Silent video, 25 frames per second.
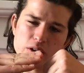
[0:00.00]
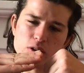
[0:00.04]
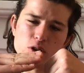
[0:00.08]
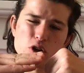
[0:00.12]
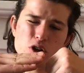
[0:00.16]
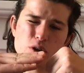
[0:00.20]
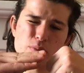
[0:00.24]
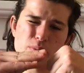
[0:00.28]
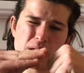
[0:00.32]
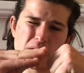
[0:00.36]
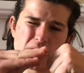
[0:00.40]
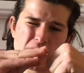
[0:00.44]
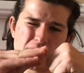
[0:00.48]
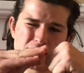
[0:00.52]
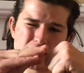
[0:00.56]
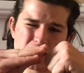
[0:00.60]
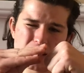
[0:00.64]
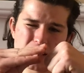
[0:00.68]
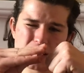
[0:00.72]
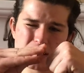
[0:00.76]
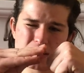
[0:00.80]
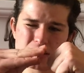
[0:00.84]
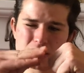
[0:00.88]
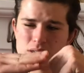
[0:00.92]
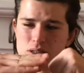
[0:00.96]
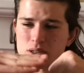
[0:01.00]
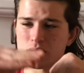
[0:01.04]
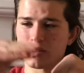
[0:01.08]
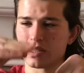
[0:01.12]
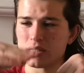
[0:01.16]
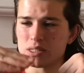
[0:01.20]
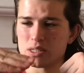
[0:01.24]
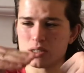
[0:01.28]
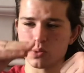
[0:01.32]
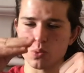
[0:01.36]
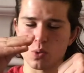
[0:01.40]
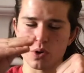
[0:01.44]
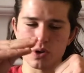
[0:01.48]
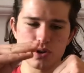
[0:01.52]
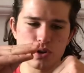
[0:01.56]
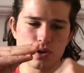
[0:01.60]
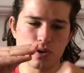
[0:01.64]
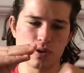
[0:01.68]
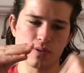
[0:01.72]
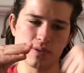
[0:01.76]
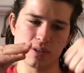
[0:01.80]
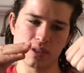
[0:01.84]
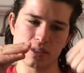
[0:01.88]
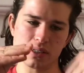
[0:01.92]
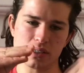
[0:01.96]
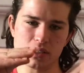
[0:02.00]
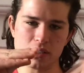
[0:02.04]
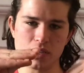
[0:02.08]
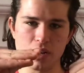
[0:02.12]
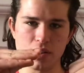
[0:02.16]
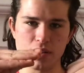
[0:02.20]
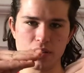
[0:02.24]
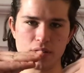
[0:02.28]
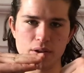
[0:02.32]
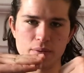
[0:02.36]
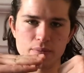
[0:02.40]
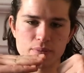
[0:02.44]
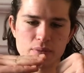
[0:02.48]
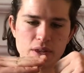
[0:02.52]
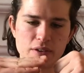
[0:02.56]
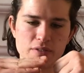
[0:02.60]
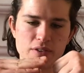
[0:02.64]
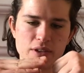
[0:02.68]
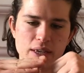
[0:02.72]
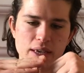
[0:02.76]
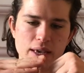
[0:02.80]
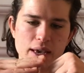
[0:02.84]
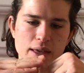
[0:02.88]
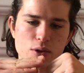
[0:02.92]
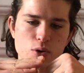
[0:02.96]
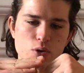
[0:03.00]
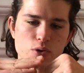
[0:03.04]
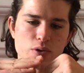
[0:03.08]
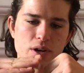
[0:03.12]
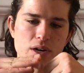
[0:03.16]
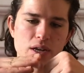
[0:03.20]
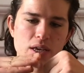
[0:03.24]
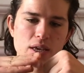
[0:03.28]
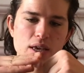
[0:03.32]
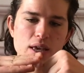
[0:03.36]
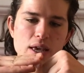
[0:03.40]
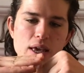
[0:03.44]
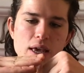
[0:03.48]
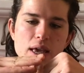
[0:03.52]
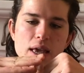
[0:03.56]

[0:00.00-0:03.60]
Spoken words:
look a bit like this. So this is one neuron, this is the other, if you didn't get that already.